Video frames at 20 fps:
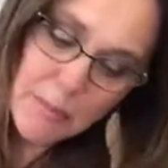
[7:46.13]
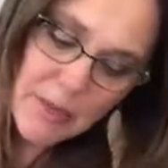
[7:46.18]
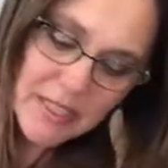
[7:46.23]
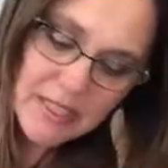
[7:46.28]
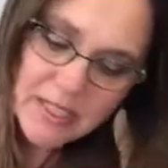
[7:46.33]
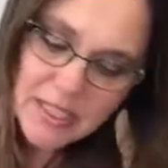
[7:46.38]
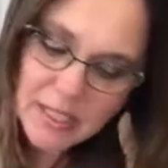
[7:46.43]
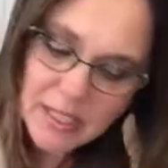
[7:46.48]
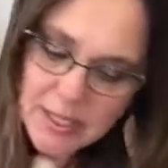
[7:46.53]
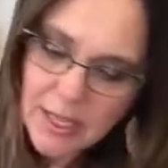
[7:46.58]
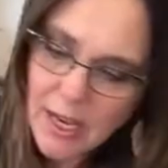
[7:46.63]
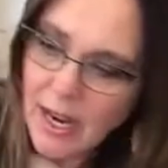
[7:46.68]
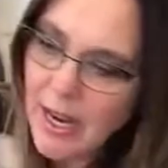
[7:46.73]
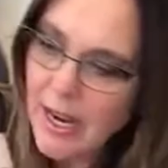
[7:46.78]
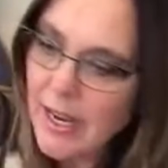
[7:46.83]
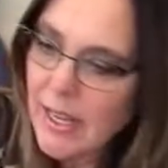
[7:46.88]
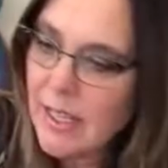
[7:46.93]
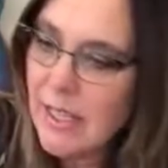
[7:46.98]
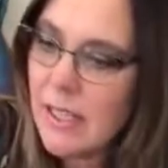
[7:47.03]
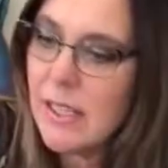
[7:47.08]
but
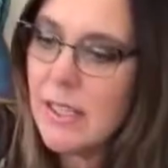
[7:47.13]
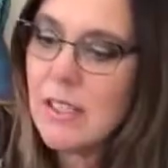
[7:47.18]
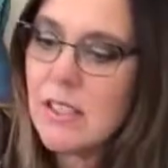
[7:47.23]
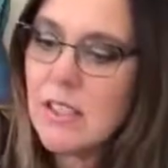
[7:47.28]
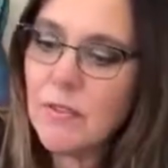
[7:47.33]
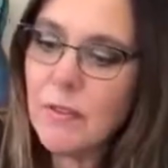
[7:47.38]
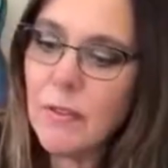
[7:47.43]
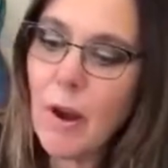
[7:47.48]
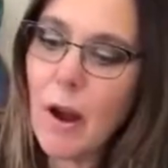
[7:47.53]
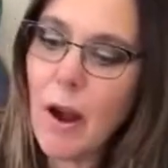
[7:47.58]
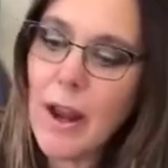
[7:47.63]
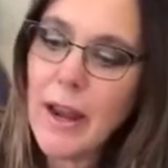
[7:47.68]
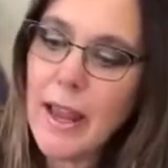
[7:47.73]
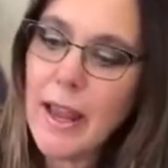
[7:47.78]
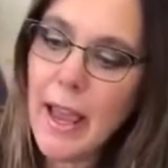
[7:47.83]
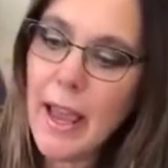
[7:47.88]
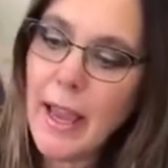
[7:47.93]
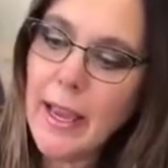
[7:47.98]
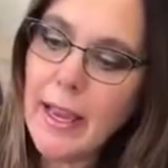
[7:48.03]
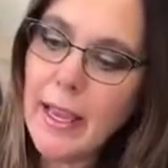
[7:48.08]
tonight, it is
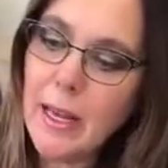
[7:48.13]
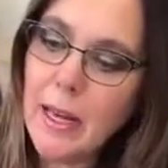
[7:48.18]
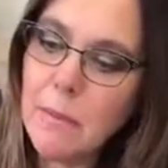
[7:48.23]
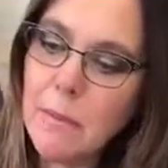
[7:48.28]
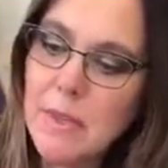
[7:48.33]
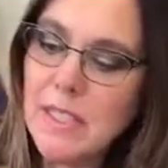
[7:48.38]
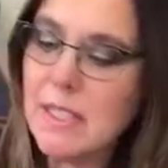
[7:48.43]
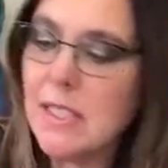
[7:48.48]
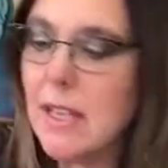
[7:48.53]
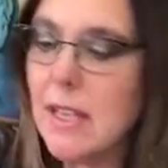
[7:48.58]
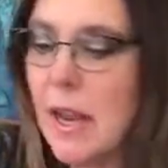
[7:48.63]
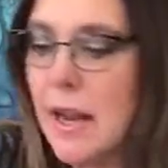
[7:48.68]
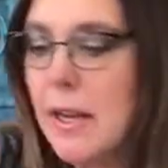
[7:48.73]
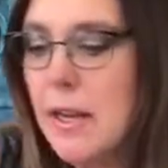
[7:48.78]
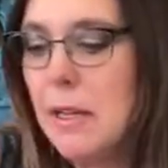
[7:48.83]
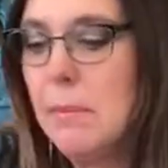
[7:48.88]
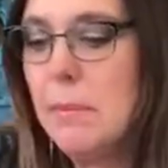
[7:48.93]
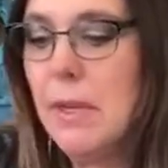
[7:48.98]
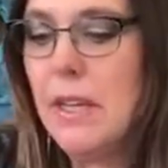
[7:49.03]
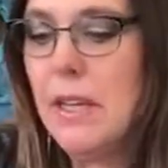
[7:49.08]
Friday, and I'm
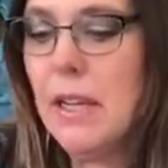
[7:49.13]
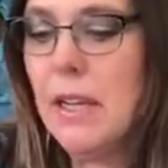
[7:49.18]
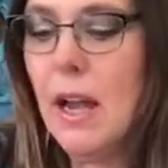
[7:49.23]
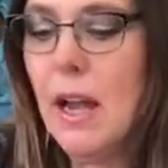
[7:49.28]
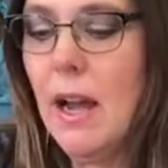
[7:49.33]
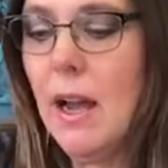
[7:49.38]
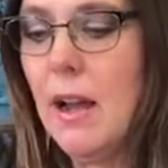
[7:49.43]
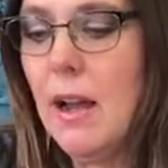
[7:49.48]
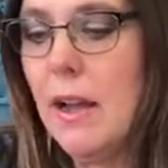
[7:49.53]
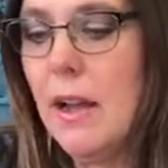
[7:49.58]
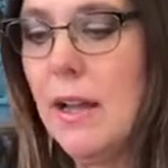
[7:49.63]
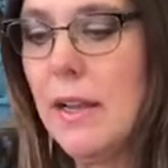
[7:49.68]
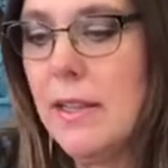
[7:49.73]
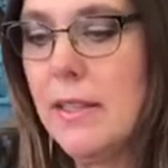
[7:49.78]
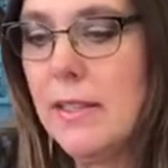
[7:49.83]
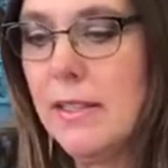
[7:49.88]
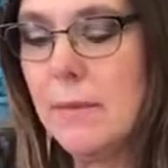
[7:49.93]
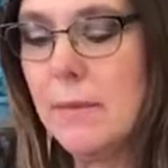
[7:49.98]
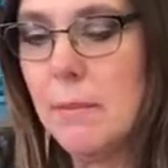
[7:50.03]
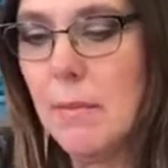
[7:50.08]
excited
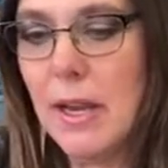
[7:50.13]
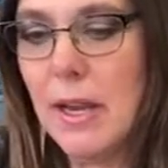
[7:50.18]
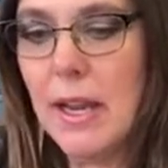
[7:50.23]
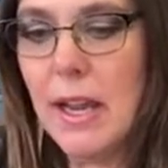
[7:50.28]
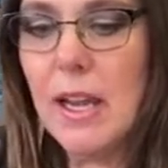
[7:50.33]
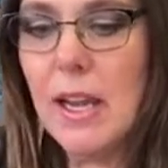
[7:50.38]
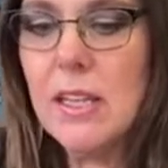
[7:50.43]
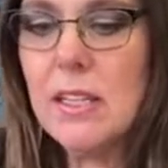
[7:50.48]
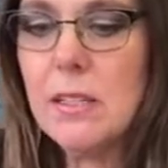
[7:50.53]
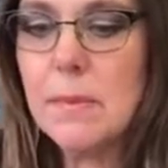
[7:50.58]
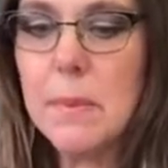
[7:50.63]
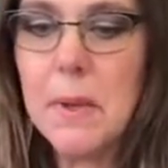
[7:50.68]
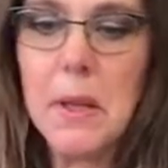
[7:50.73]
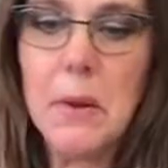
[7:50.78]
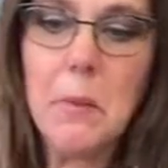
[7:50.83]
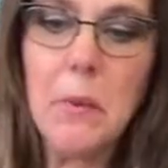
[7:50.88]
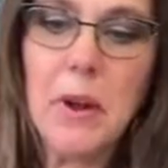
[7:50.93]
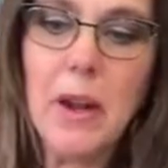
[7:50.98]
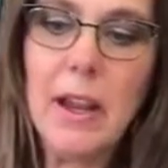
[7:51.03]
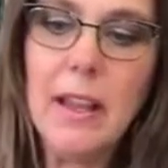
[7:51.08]
because my
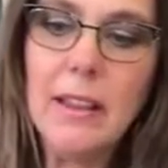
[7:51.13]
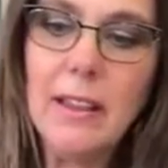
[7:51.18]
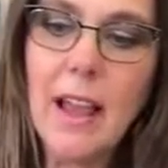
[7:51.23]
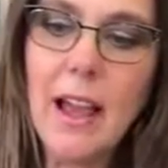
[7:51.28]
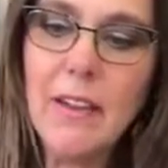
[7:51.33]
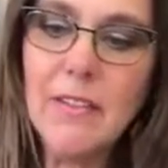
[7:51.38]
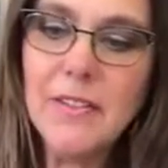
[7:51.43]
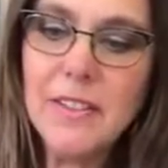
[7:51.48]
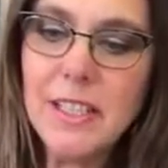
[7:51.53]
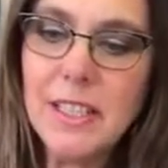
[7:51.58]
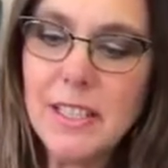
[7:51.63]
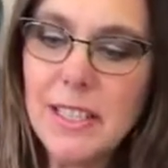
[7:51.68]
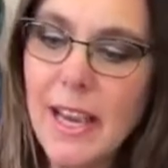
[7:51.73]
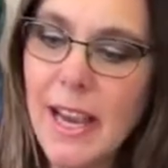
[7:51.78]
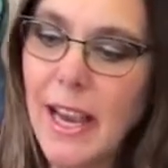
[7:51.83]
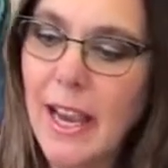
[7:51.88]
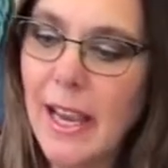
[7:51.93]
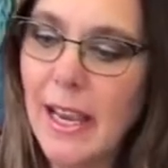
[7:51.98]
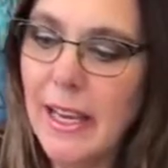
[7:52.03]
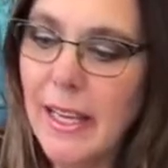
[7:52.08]
husband, when I left
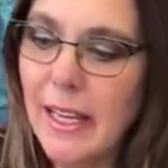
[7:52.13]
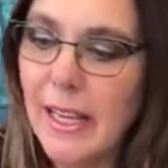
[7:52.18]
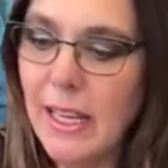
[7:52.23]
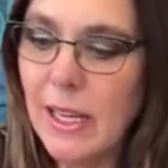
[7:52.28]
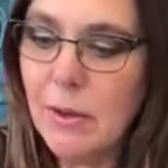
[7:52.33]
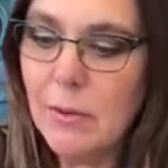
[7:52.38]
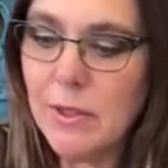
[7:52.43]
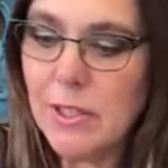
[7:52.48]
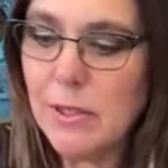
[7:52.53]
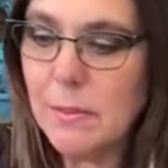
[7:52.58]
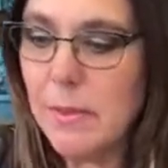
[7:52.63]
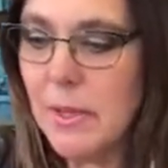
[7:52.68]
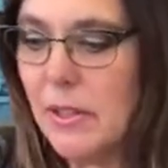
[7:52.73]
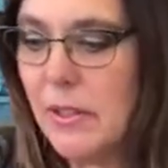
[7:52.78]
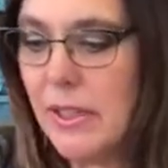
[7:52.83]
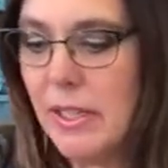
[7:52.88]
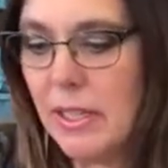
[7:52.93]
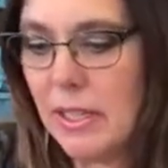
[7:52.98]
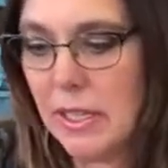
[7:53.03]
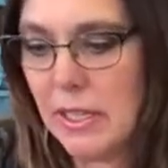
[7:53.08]
today, he was
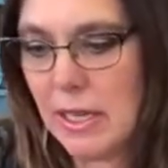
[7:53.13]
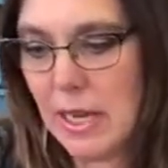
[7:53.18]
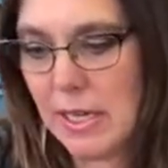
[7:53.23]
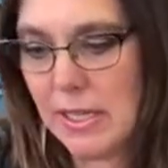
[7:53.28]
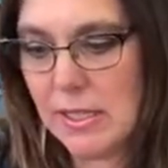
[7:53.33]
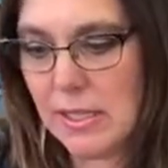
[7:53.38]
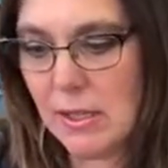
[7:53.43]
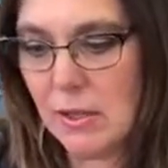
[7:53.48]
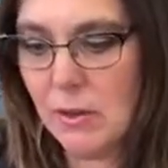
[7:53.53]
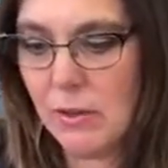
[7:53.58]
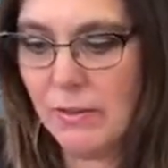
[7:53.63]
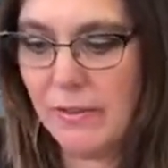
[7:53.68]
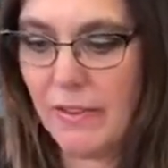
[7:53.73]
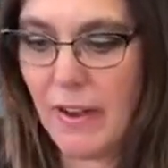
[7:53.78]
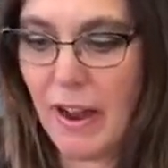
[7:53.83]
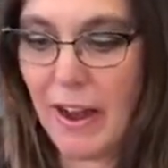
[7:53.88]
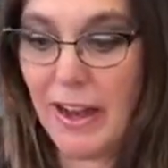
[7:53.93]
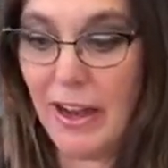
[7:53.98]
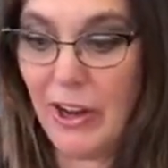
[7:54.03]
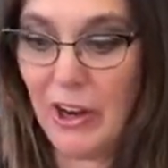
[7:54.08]
building a nice little
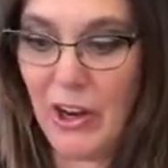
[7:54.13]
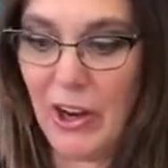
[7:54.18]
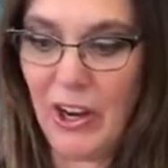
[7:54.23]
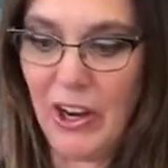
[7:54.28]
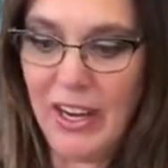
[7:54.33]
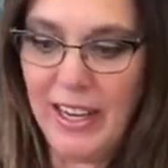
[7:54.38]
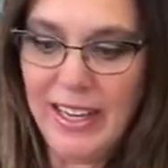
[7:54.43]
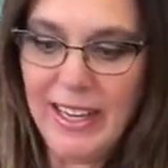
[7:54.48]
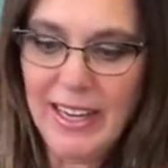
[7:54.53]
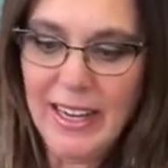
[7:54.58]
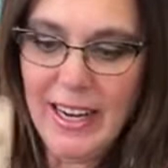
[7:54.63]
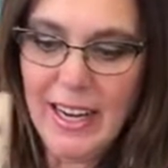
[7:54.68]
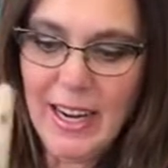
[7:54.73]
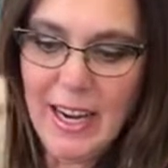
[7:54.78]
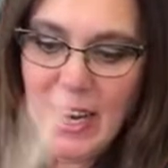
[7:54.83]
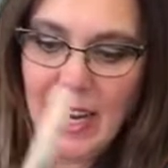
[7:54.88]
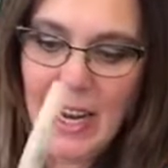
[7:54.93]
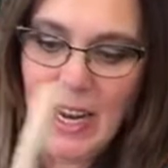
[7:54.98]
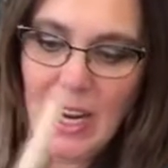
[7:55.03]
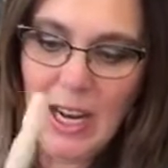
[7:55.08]
fire.
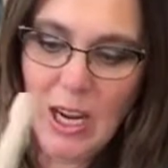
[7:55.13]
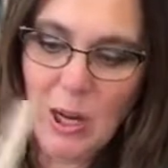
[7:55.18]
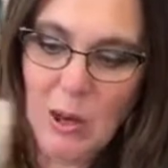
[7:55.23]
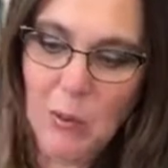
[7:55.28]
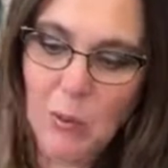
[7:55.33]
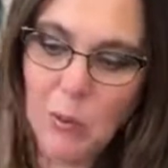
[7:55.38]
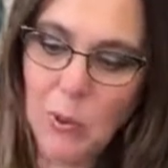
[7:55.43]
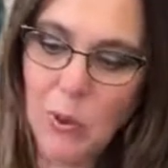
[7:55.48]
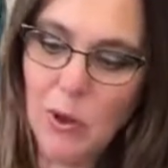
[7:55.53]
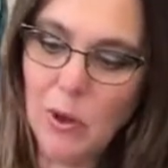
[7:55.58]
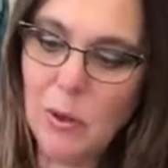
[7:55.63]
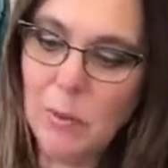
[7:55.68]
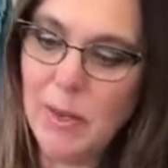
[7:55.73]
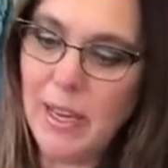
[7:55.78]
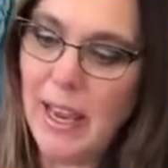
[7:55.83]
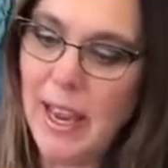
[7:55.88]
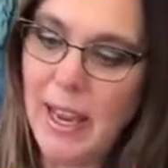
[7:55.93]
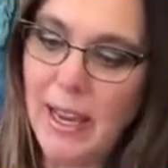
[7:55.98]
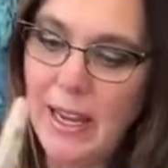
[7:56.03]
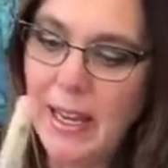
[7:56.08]
And we're going to be
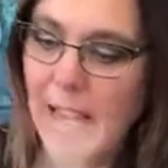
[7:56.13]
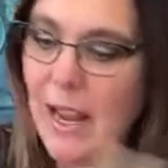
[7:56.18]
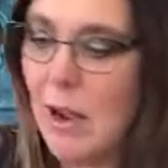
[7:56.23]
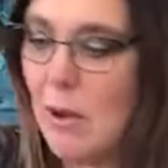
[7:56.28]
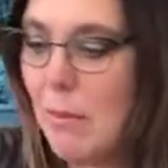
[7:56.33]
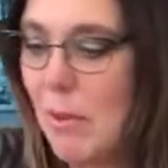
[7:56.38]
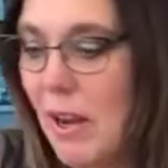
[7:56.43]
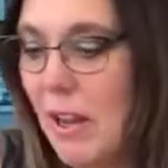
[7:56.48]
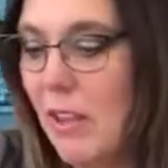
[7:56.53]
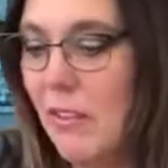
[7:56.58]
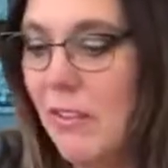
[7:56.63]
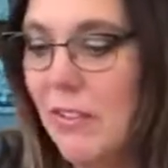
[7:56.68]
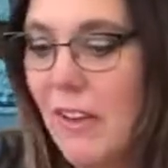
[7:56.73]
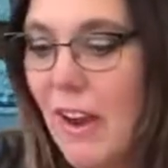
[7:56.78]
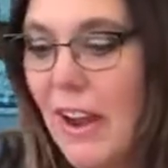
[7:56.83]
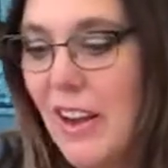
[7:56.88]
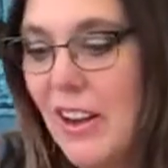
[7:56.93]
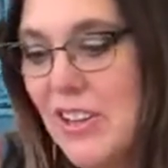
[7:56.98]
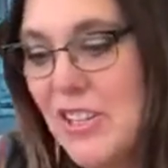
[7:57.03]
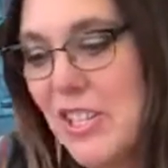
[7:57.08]
hanging out by the
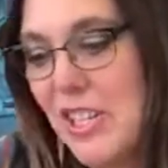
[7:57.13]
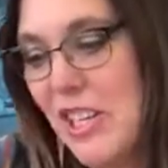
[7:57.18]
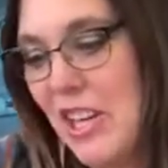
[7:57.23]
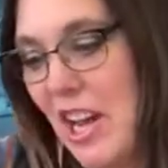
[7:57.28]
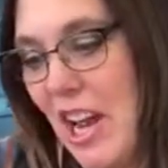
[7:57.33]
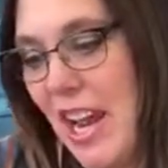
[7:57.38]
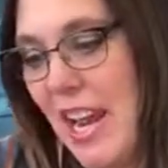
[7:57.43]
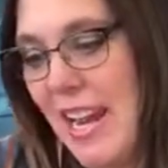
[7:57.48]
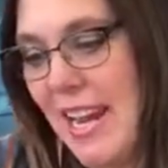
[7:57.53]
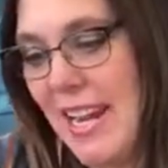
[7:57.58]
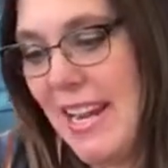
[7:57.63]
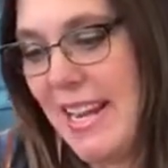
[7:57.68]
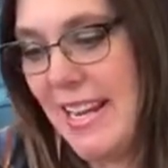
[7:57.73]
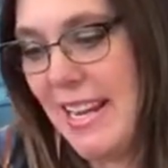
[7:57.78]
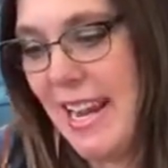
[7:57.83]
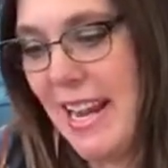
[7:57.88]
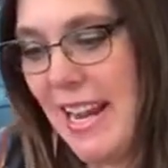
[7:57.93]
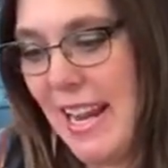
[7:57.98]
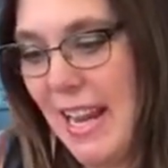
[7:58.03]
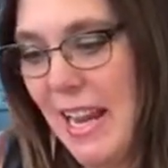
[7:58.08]
fire tonight
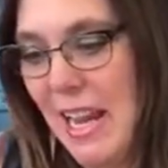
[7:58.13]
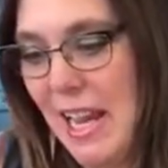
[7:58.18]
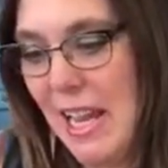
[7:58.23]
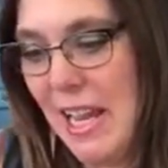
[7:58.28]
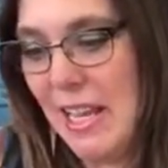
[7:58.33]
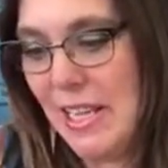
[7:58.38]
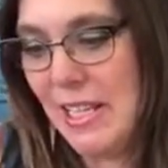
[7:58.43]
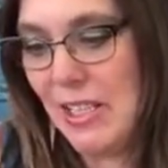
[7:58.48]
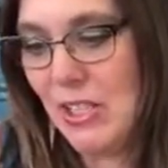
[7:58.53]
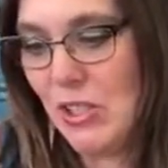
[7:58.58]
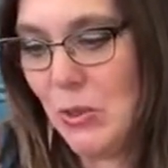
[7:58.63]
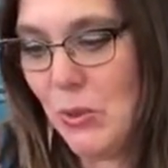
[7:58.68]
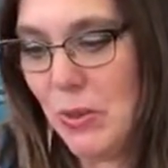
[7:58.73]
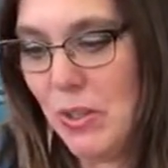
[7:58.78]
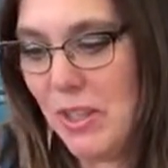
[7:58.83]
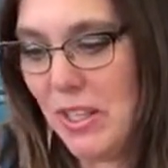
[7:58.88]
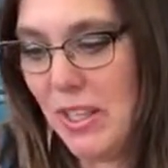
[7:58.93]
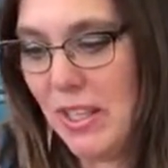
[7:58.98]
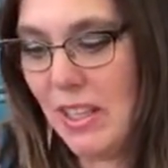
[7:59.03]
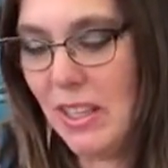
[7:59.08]
and
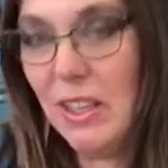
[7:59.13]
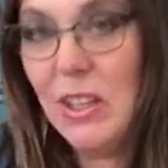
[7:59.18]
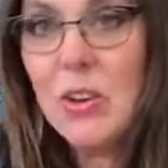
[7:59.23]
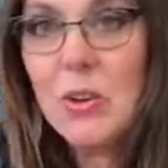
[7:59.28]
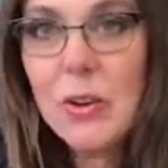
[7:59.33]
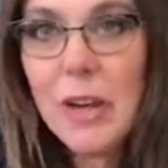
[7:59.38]
doing the little